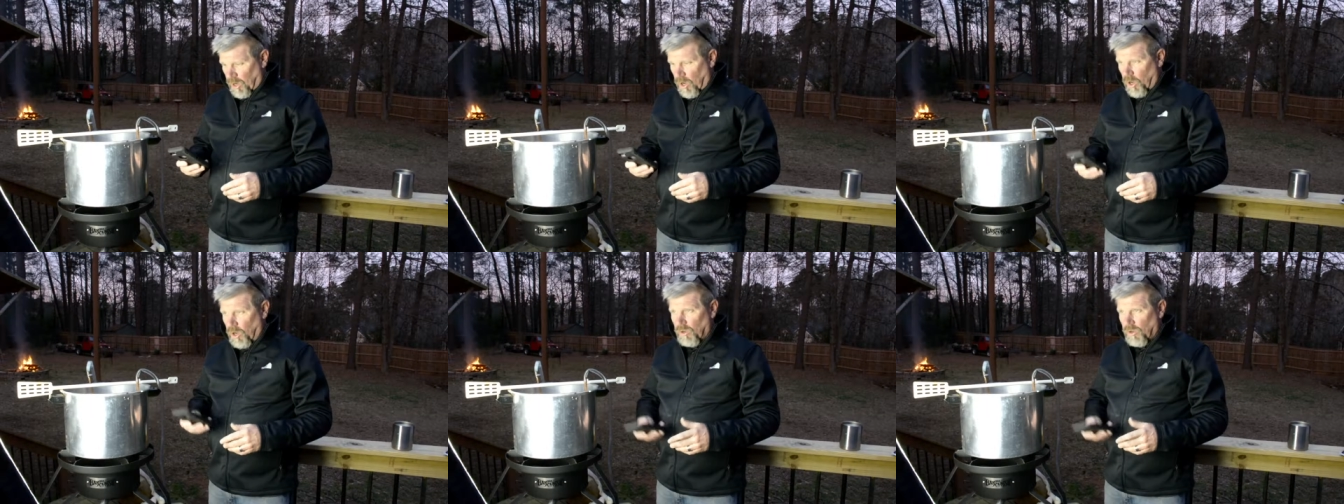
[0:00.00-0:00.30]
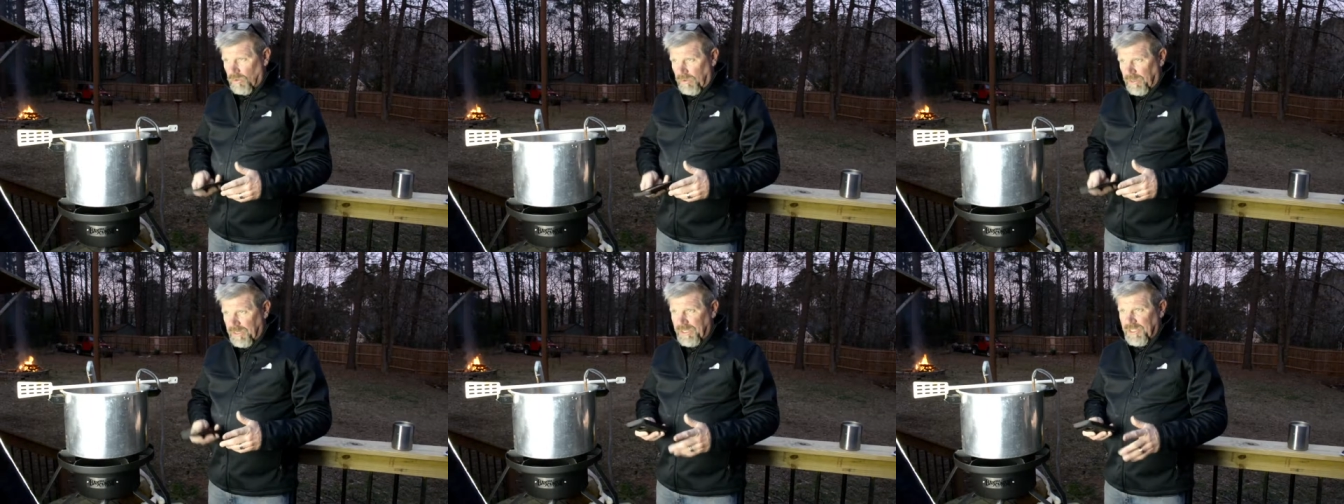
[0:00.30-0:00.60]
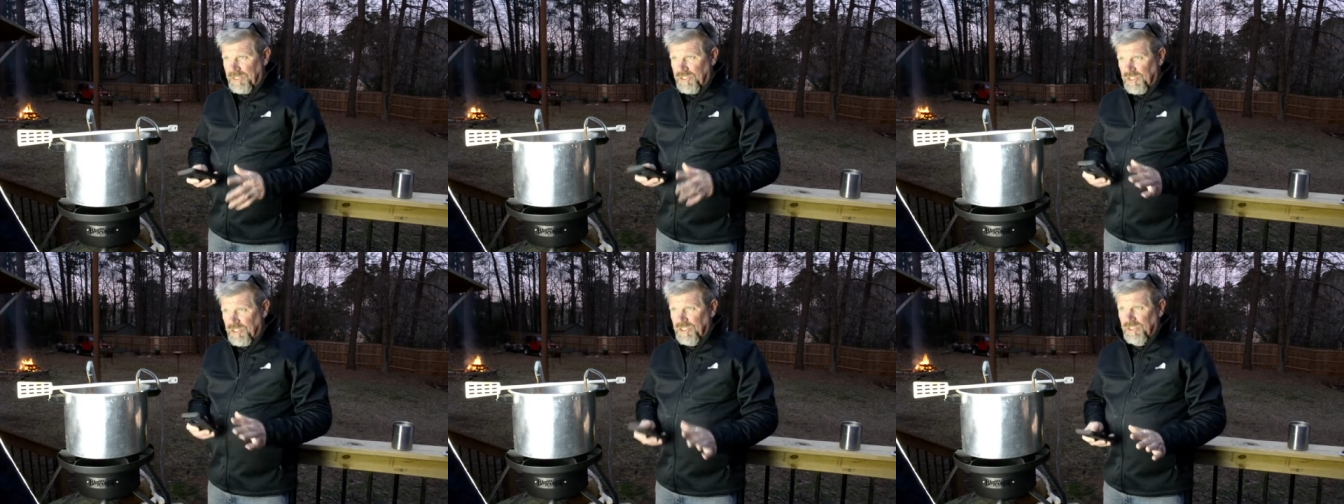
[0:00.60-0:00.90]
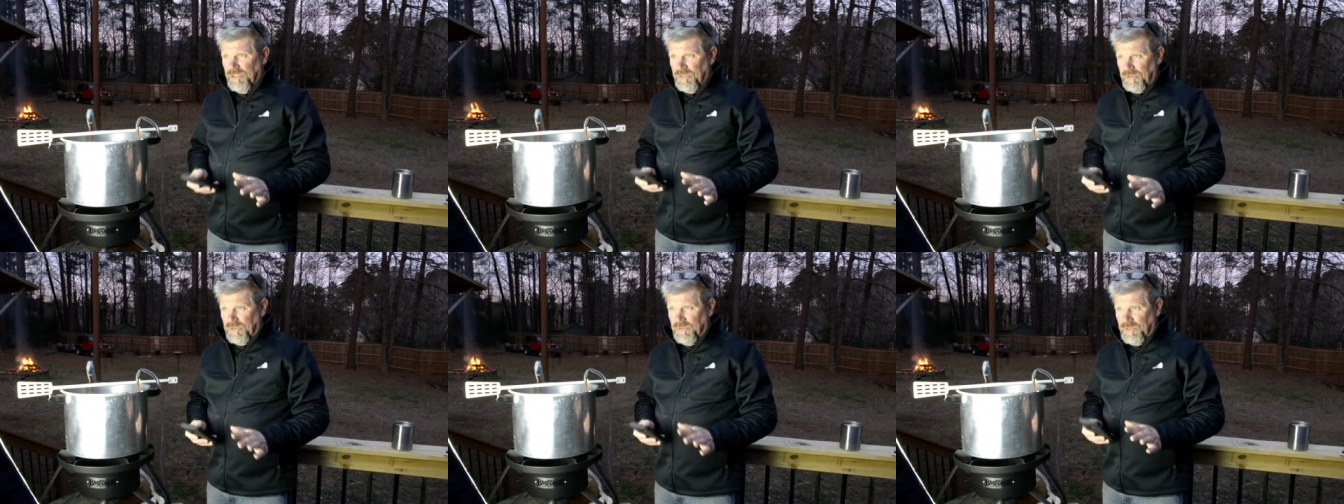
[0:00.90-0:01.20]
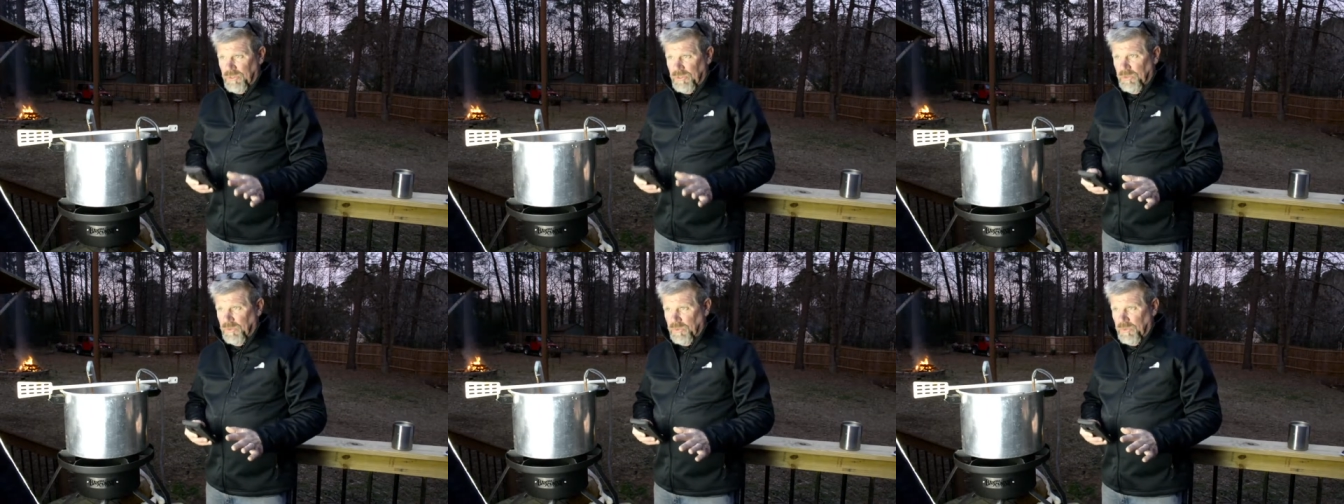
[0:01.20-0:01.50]
already chilled
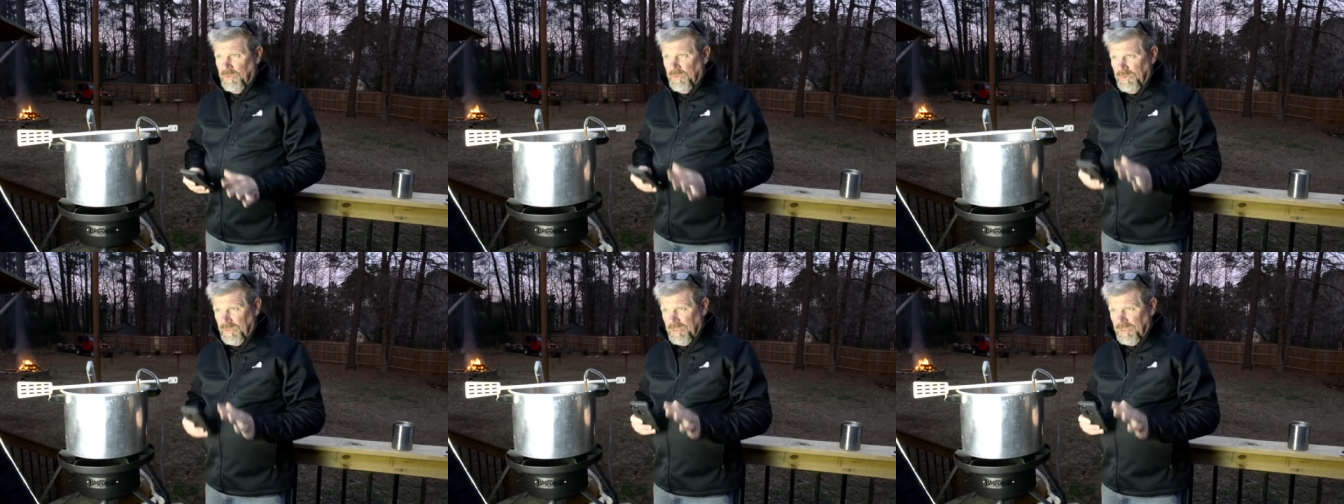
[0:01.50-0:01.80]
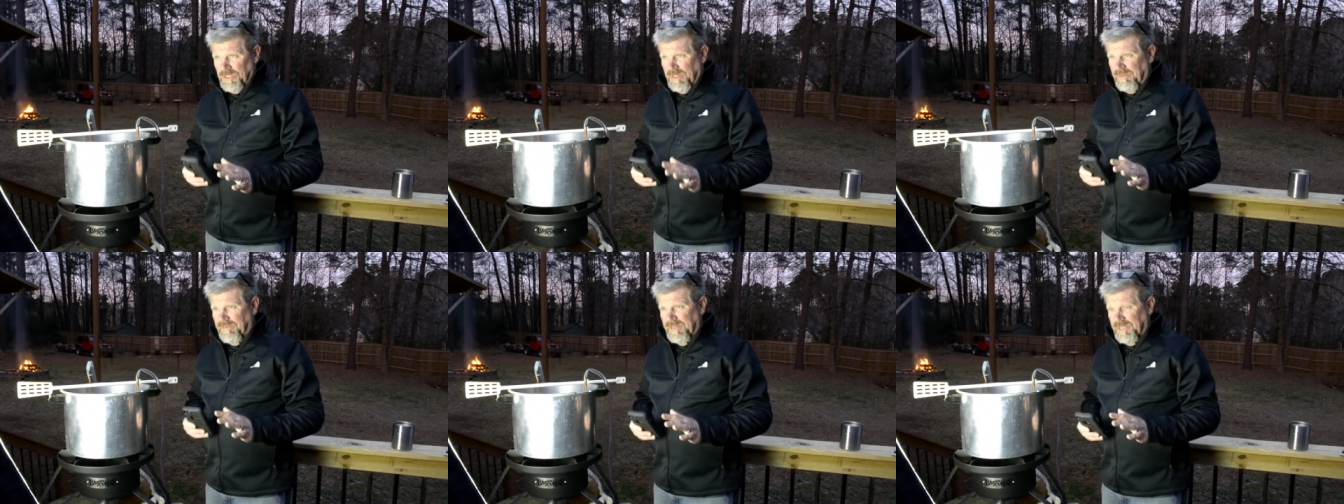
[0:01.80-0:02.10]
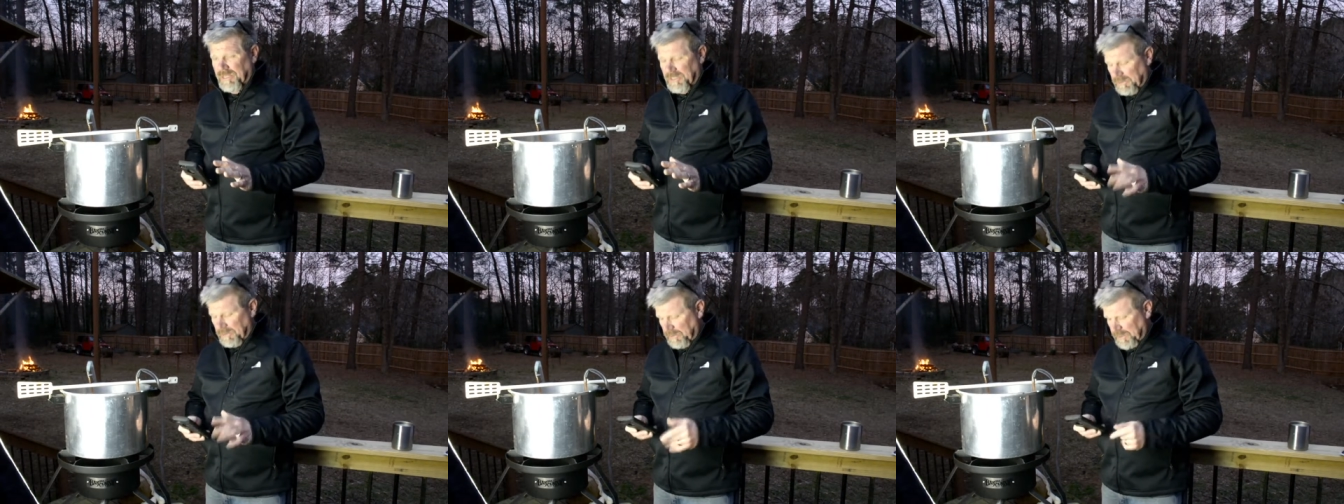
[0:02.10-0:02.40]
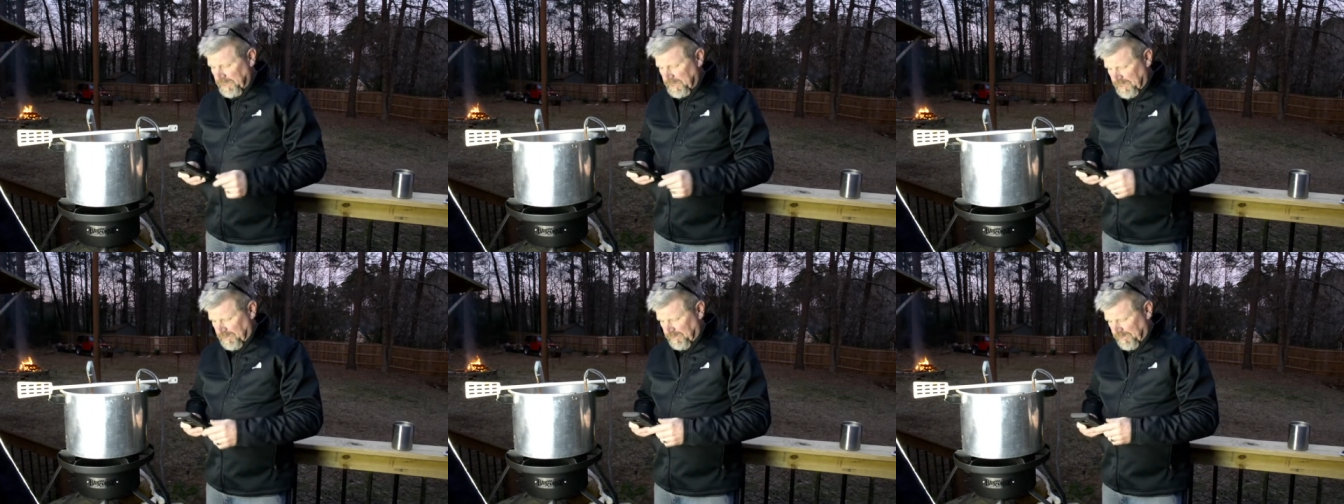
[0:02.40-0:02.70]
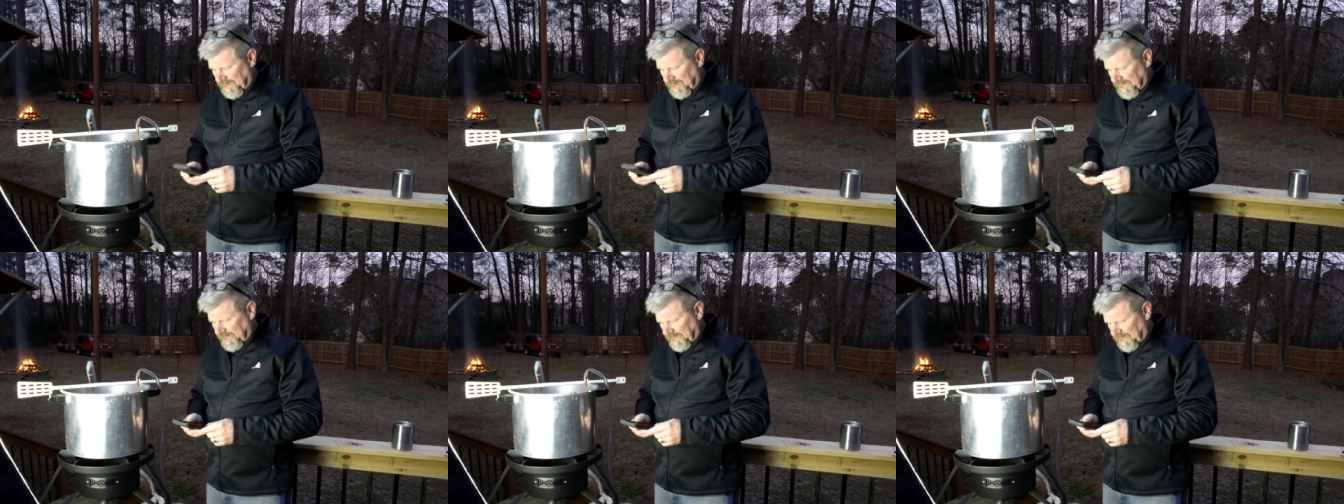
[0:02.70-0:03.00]
to the seventy degrees that
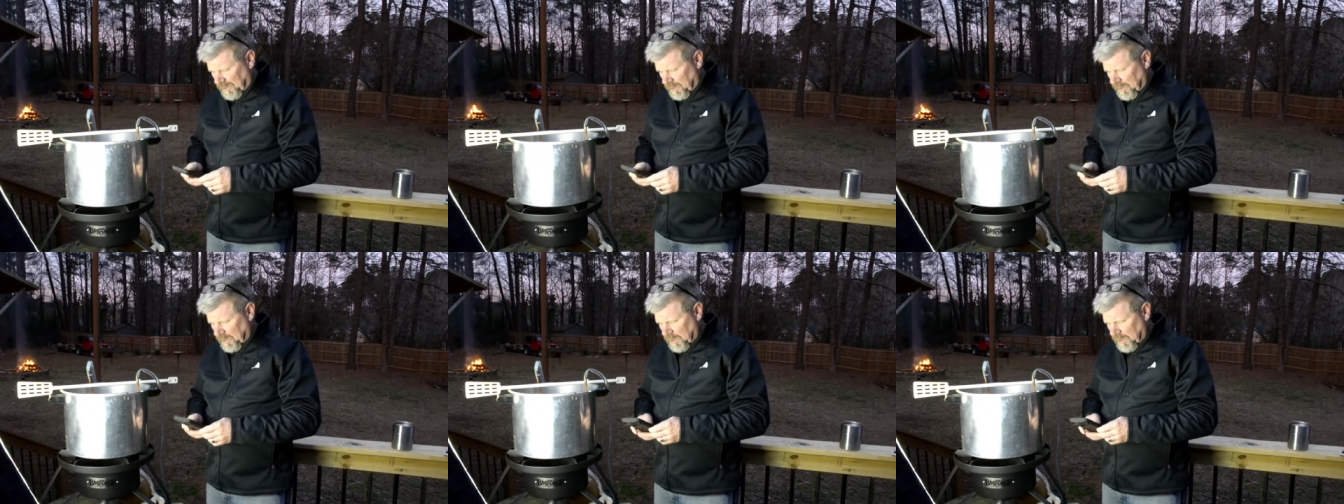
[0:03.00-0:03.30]
we need.